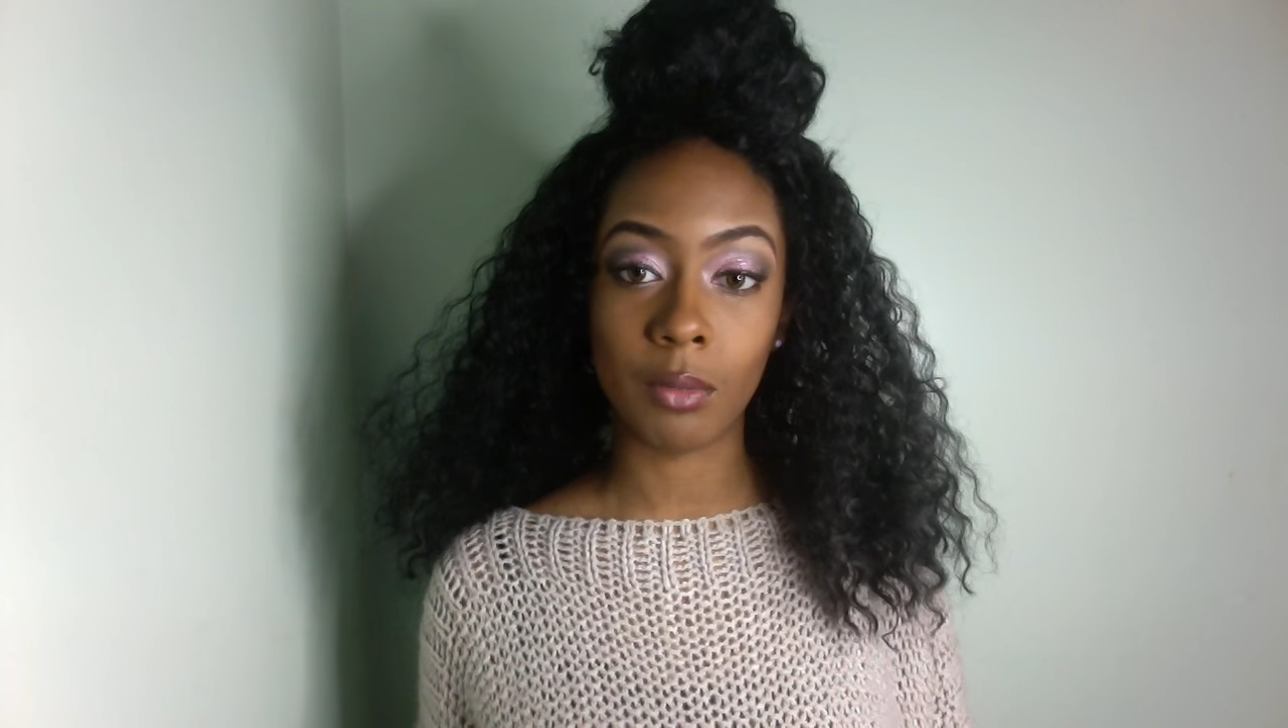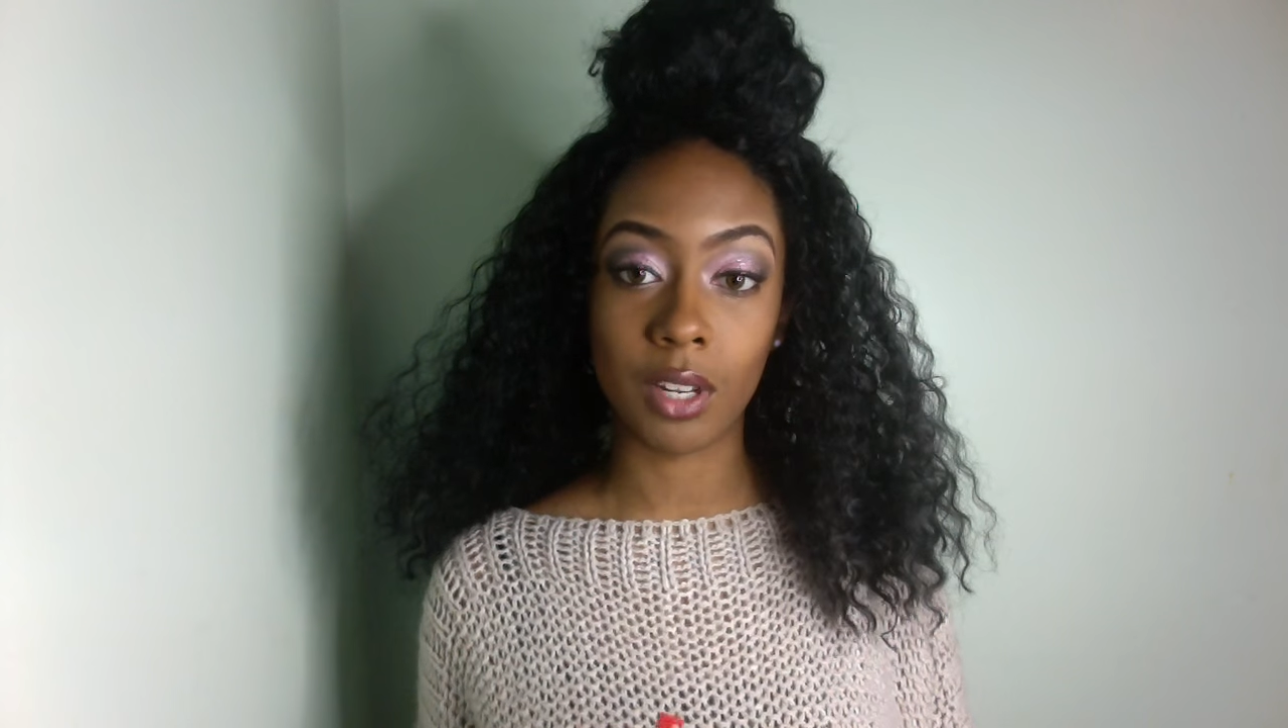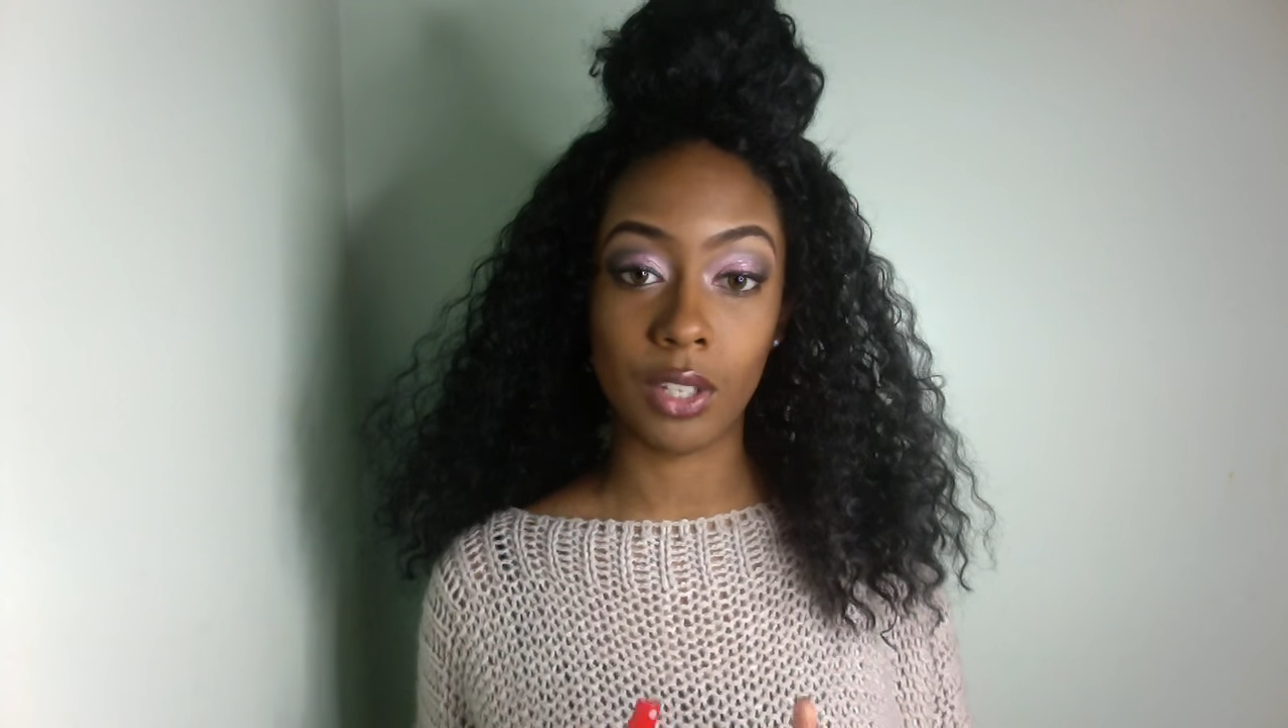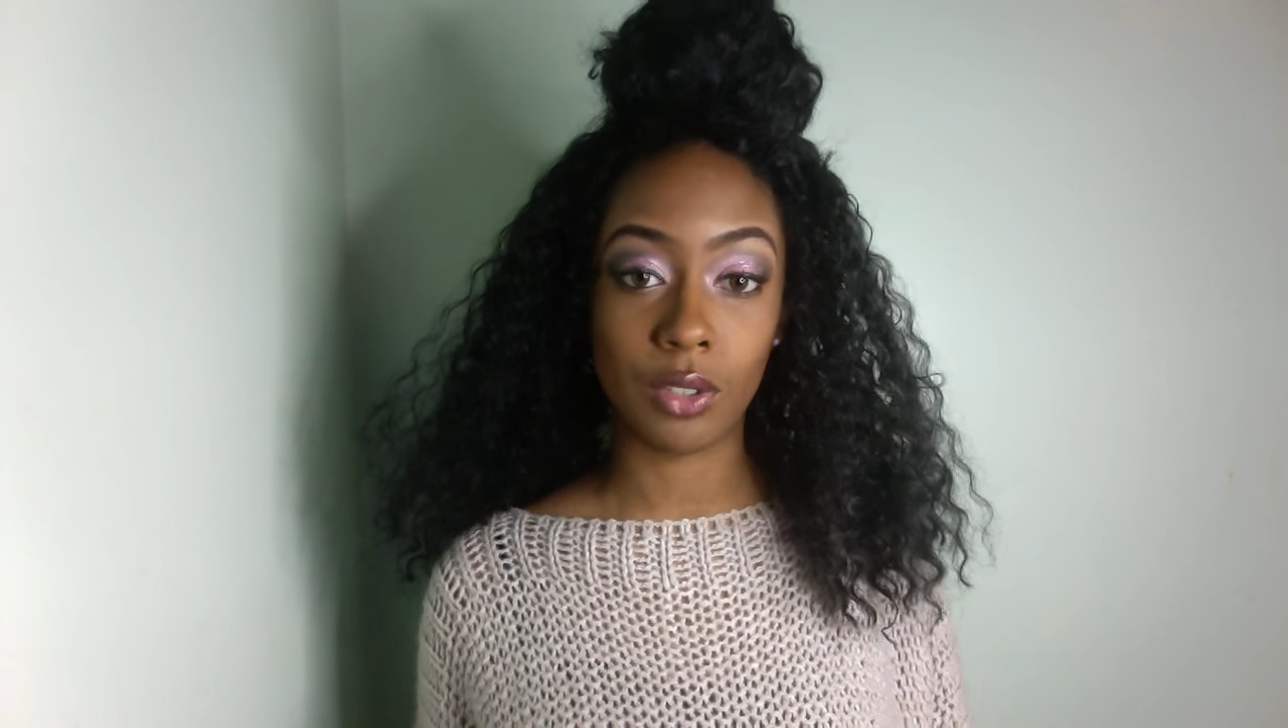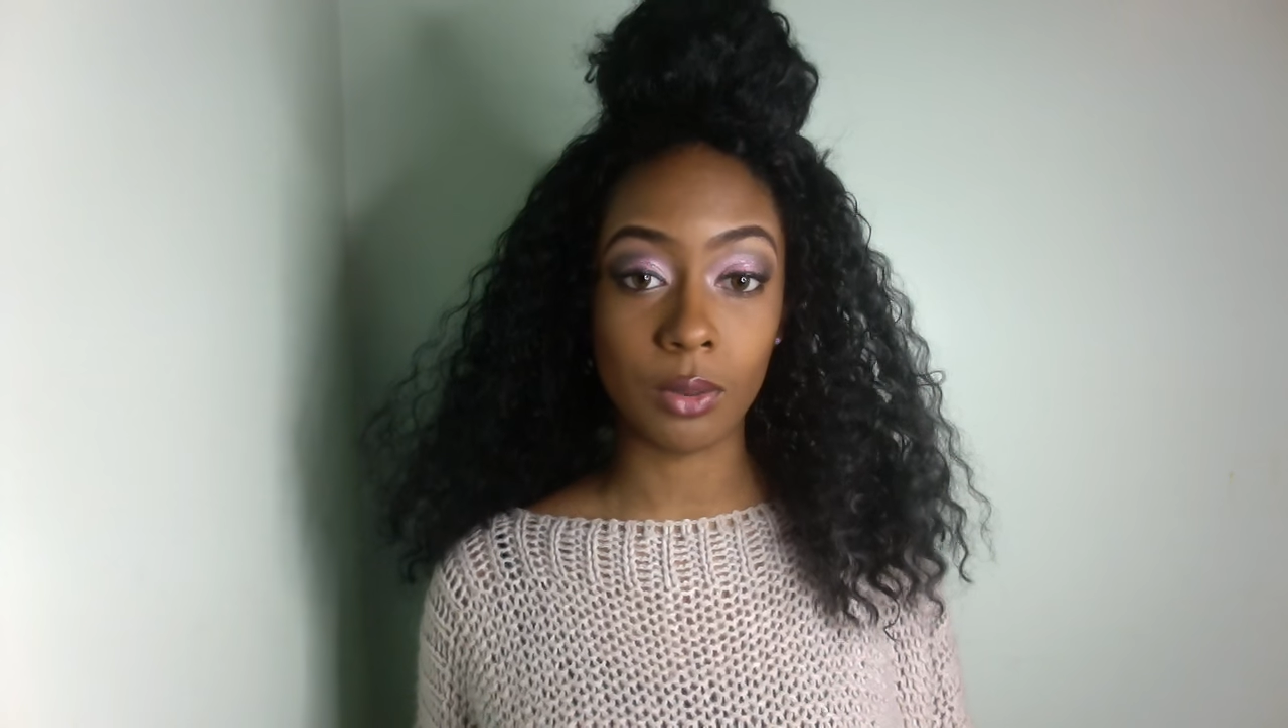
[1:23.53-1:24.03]
when
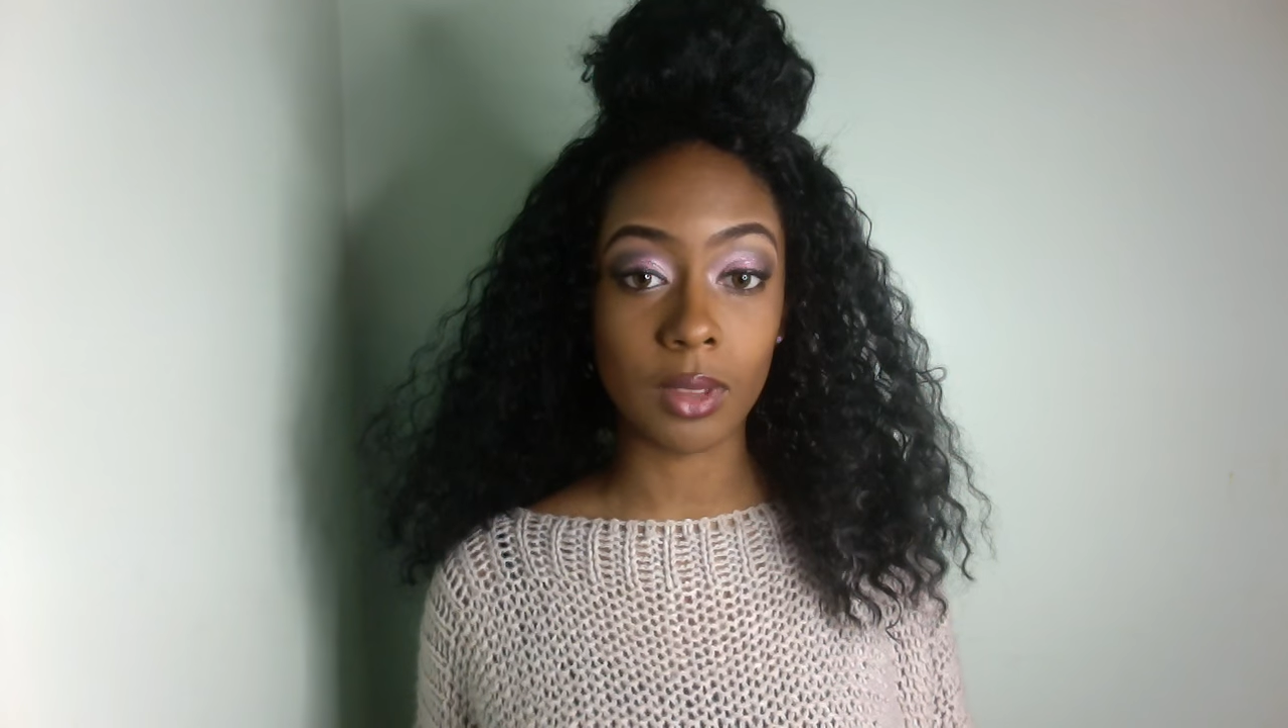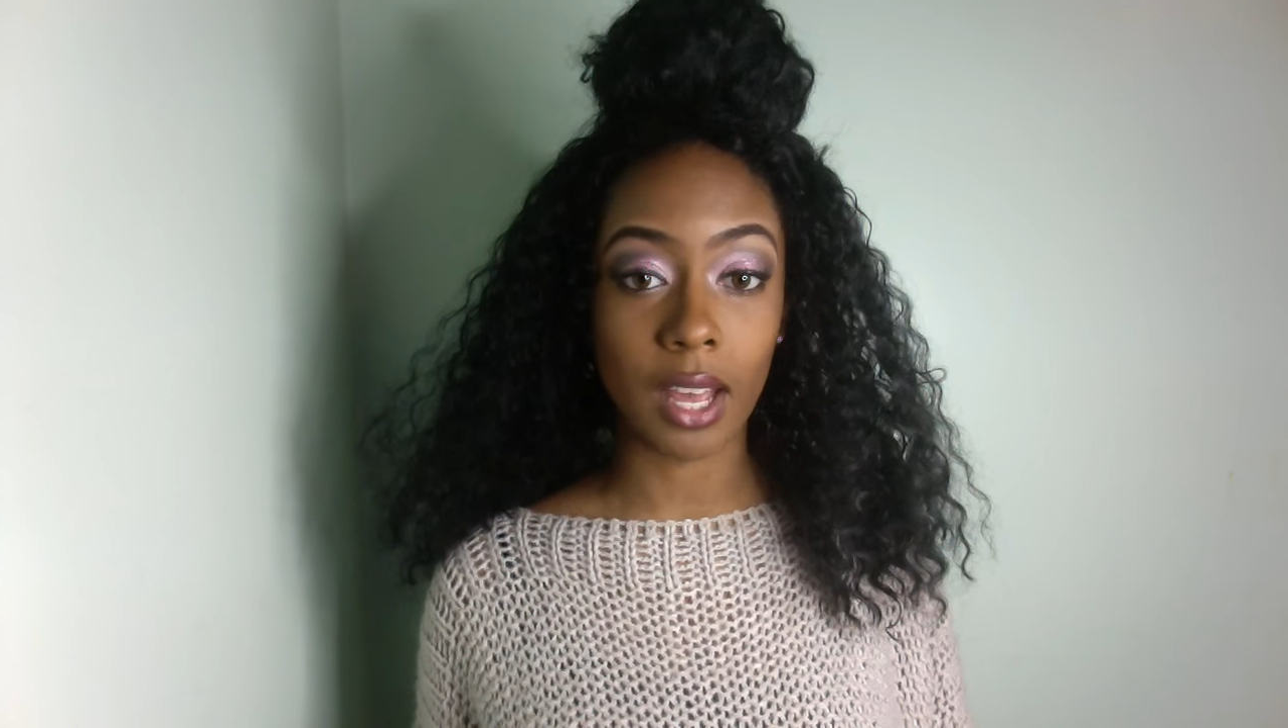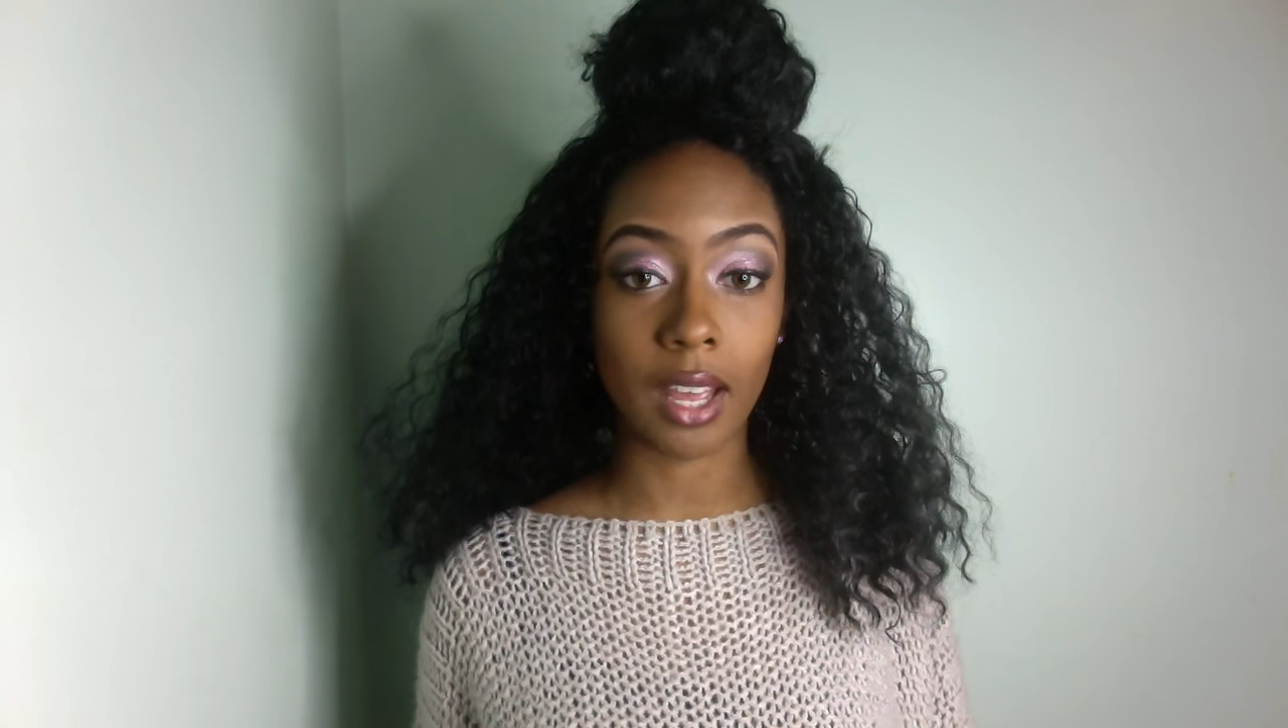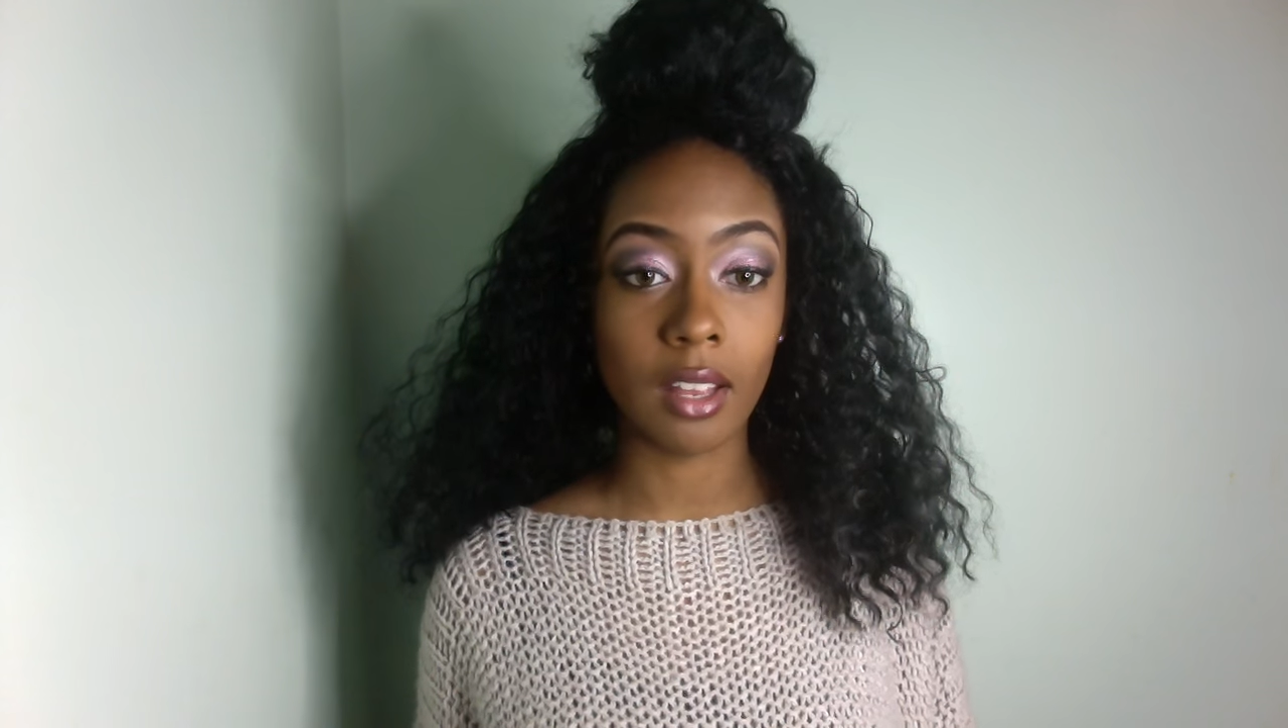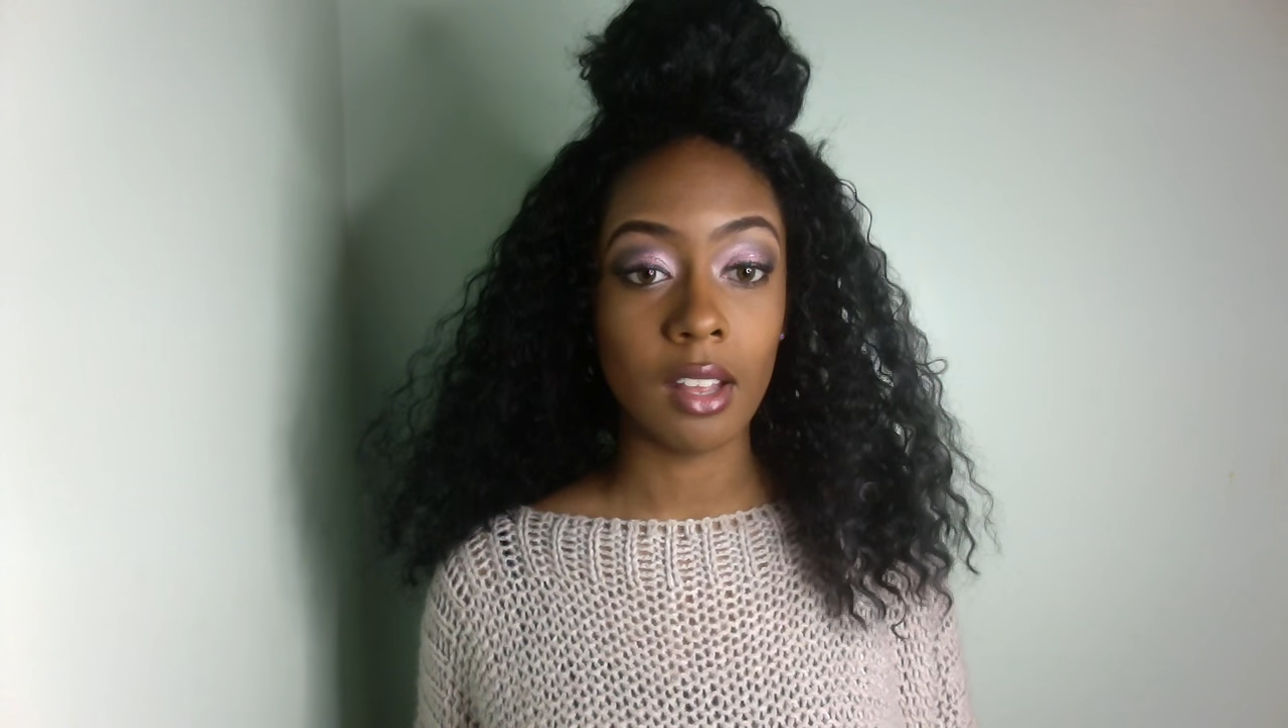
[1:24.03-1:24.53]
I do
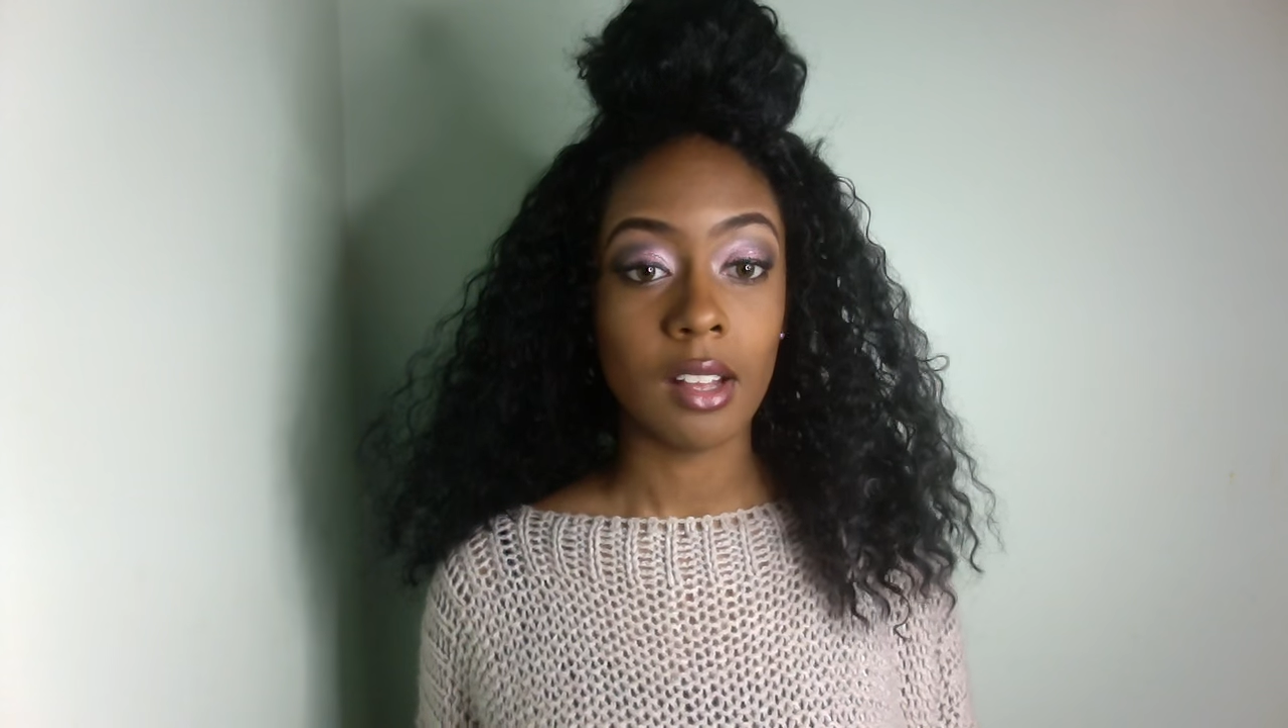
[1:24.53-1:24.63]
that,